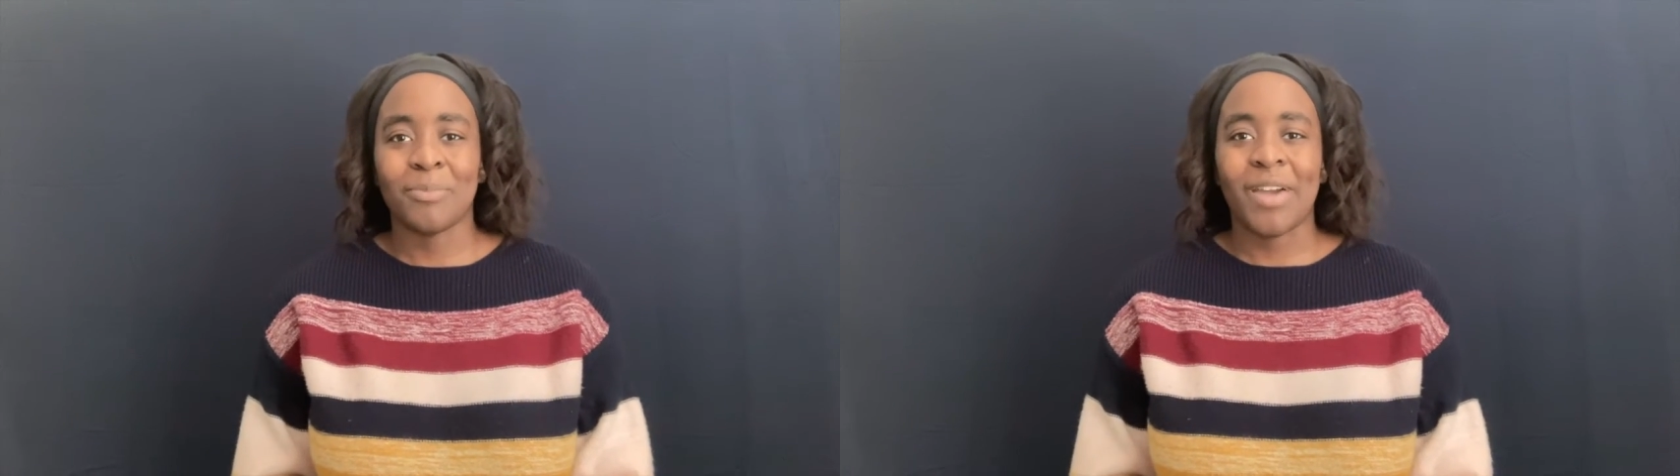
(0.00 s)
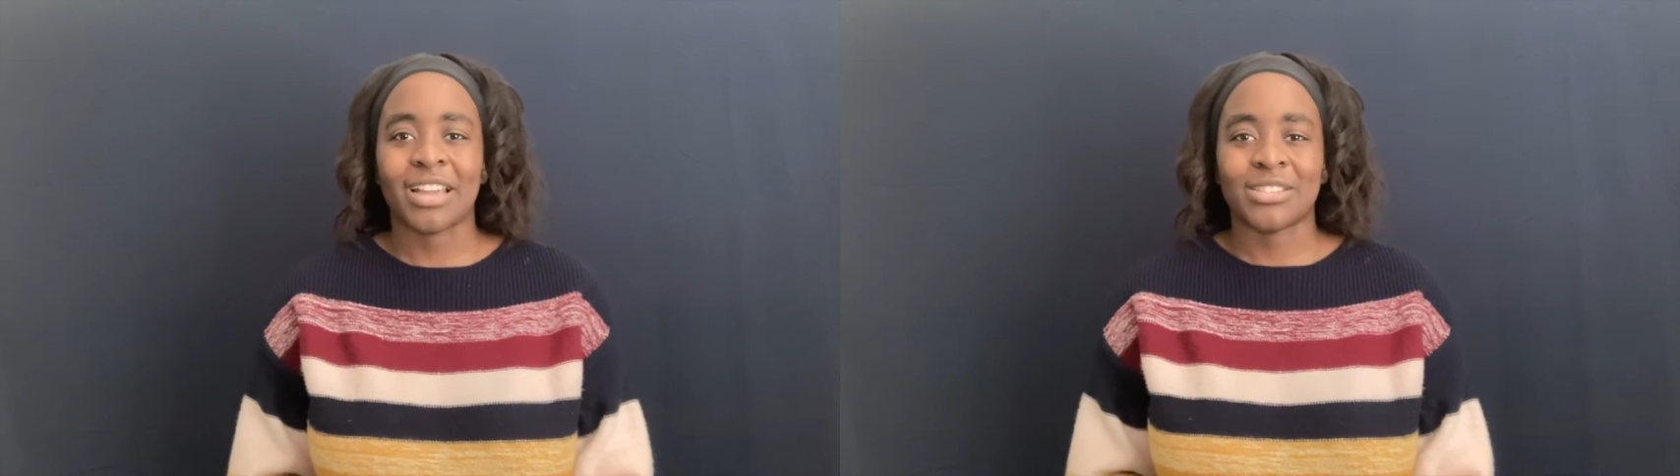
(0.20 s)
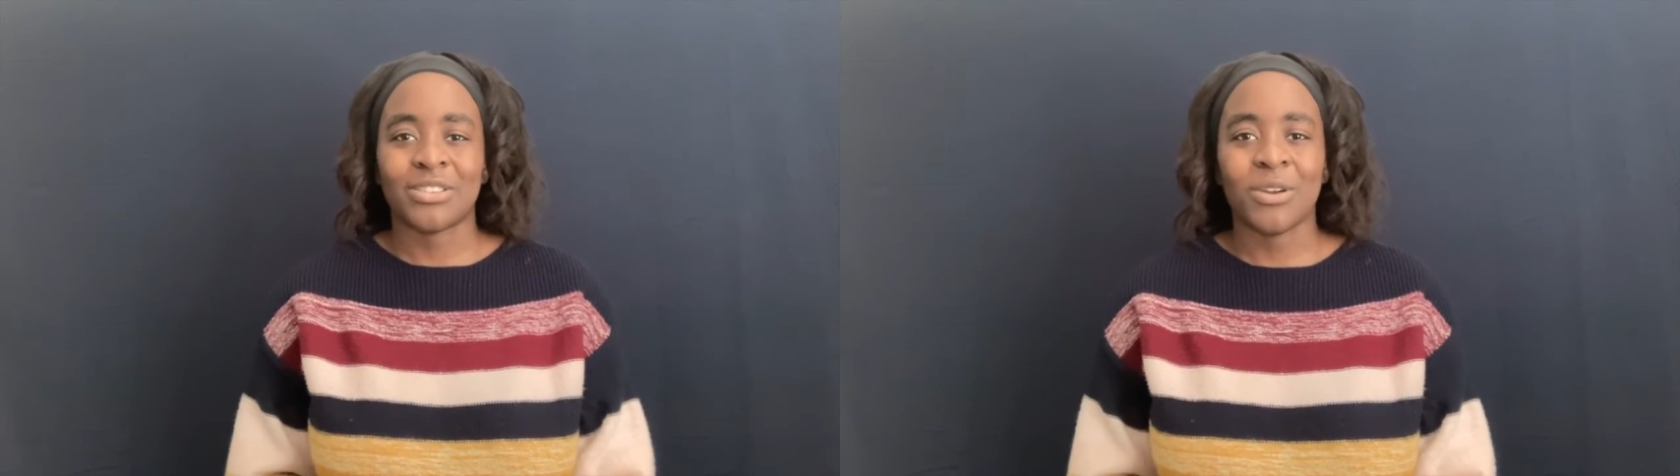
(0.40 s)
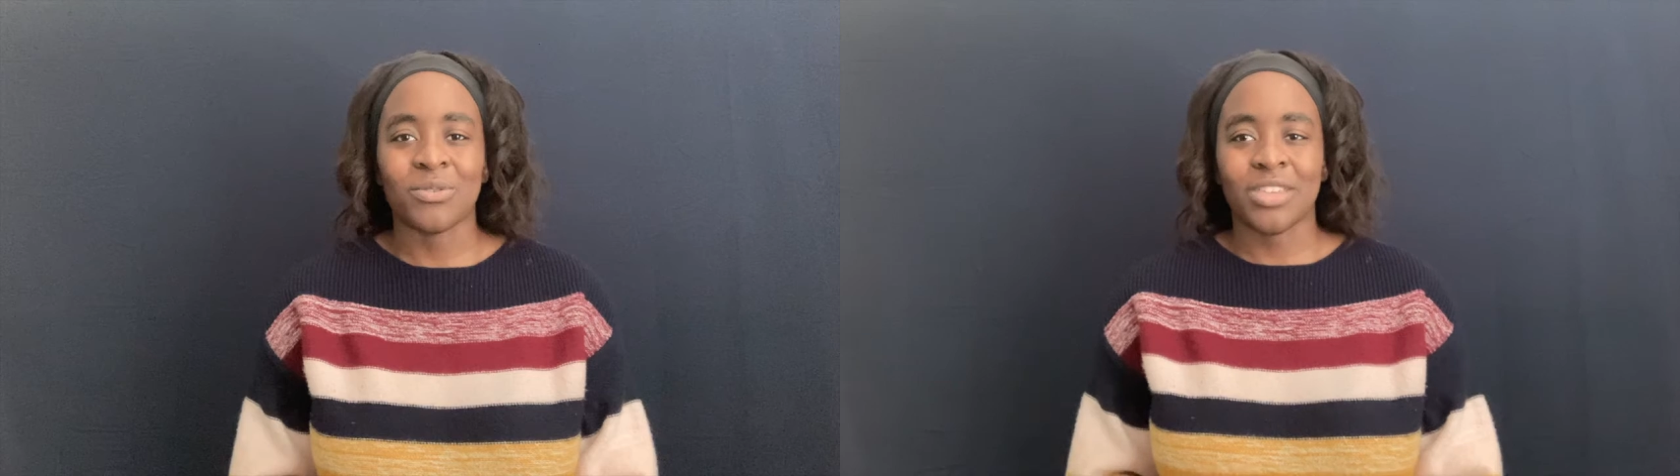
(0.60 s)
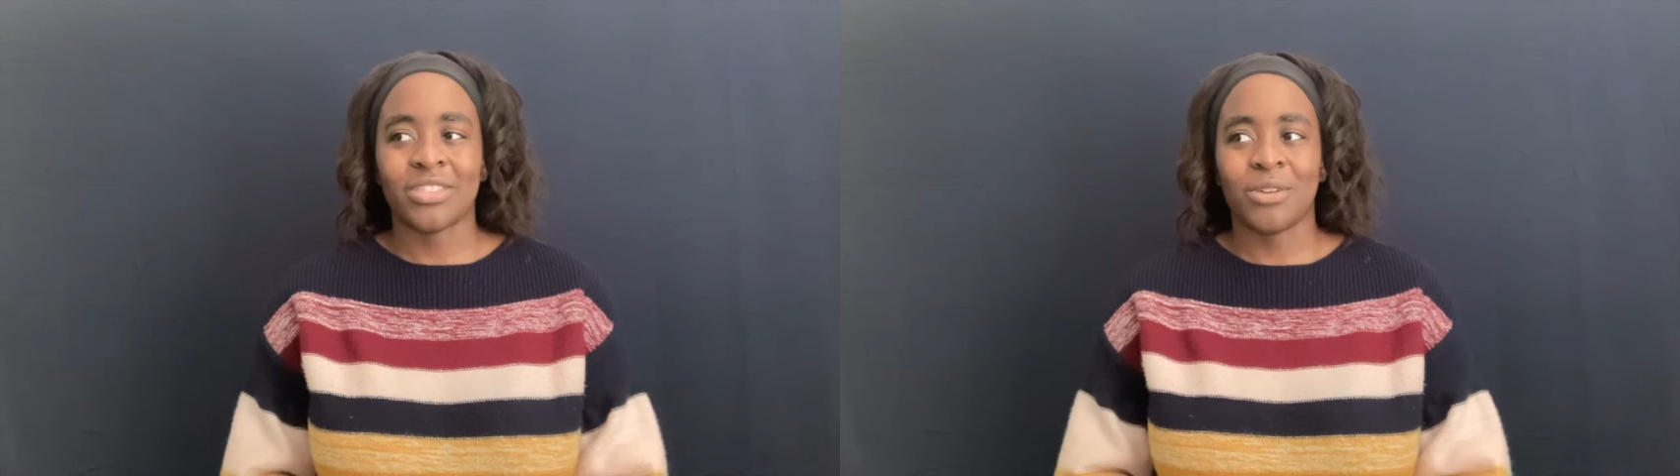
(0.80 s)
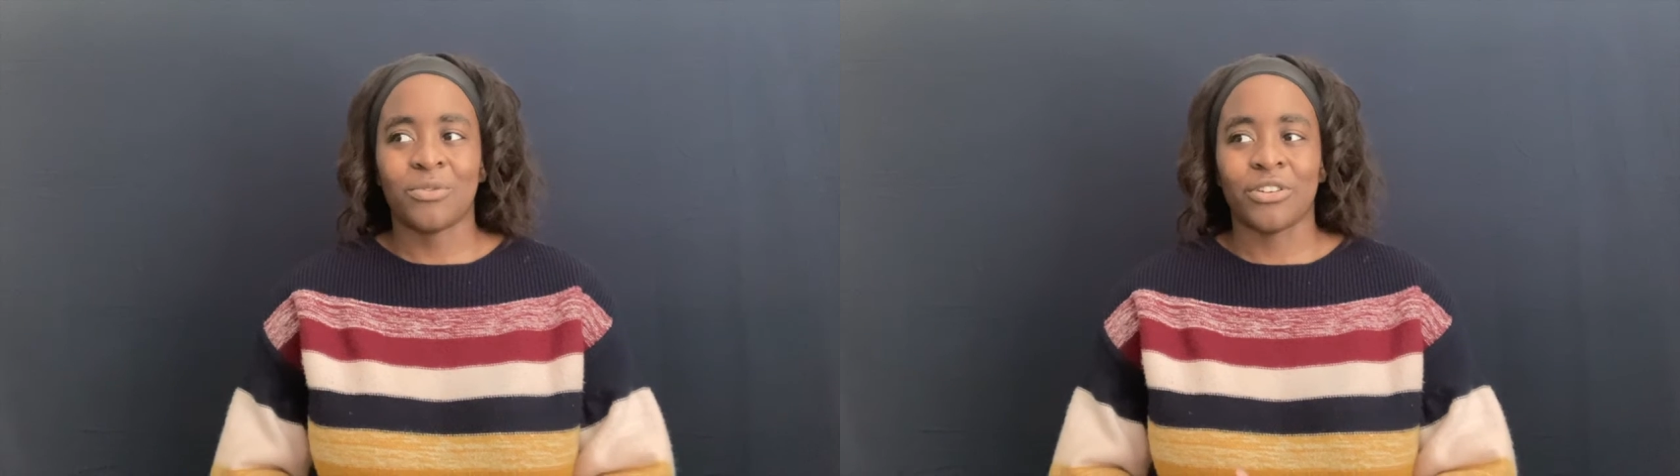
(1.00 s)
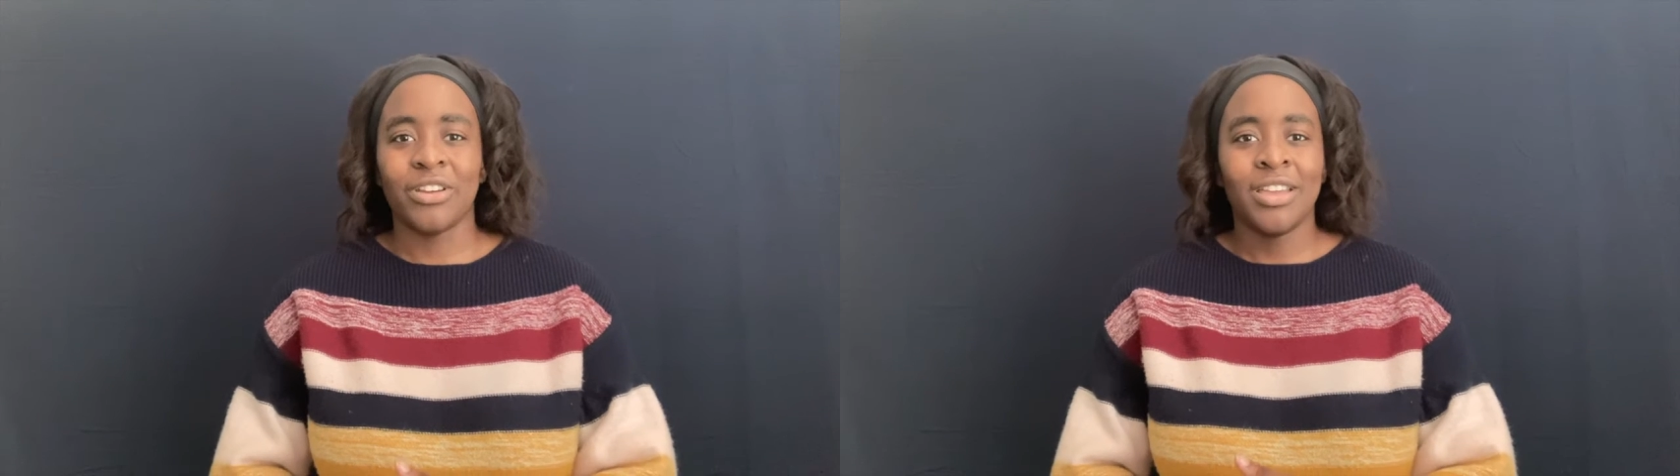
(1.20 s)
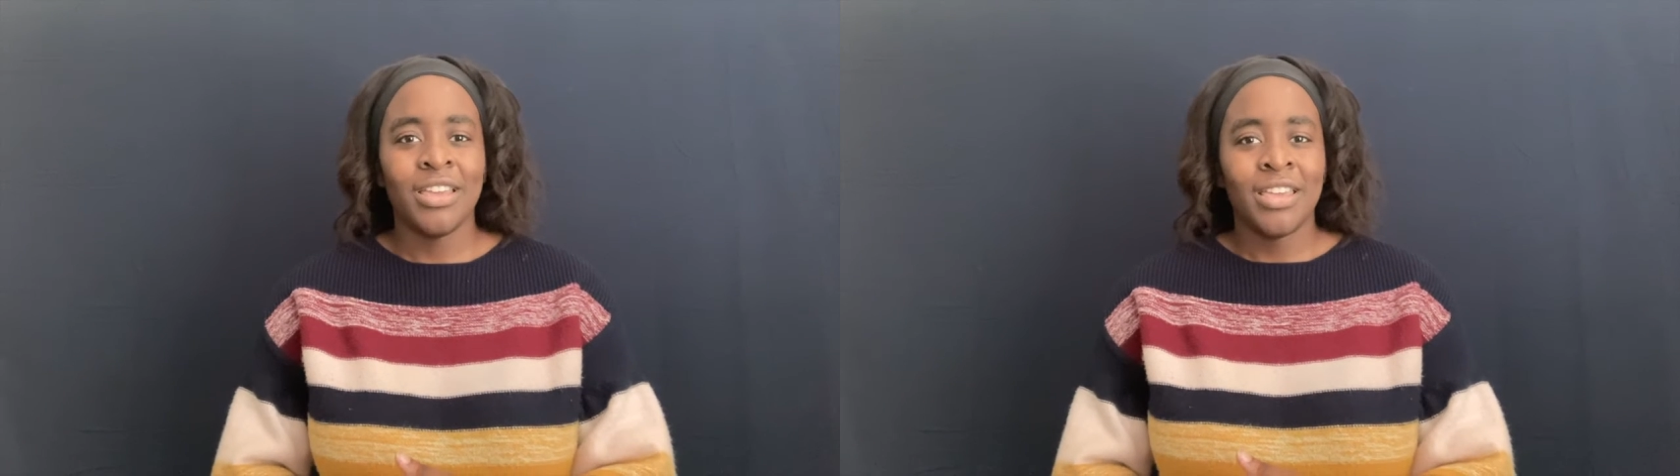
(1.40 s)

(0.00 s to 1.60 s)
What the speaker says: back to know that they were